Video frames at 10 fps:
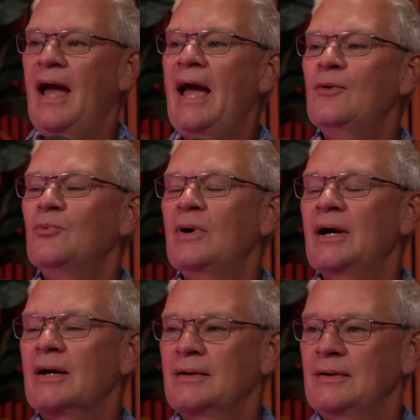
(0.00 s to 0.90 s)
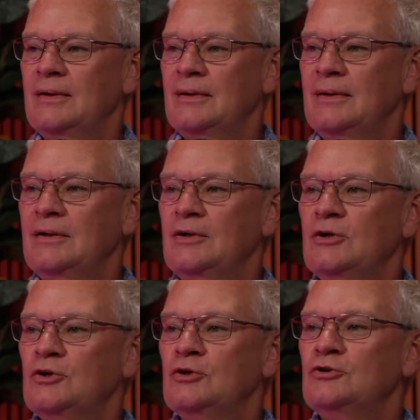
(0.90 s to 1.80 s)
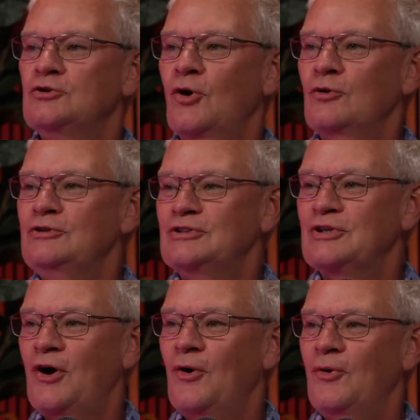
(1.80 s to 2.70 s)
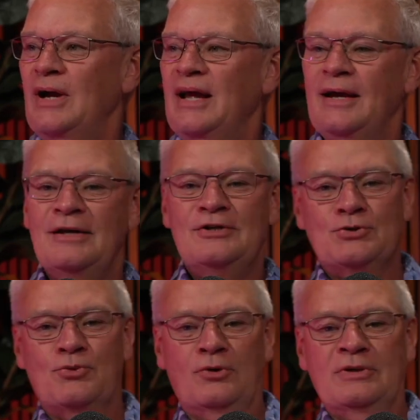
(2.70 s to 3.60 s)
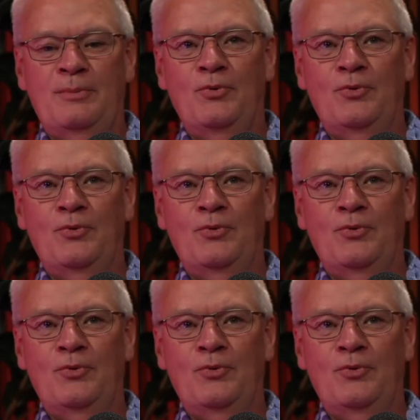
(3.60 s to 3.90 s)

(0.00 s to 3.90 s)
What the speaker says: "Hey, Rick, told you so." She rolled up her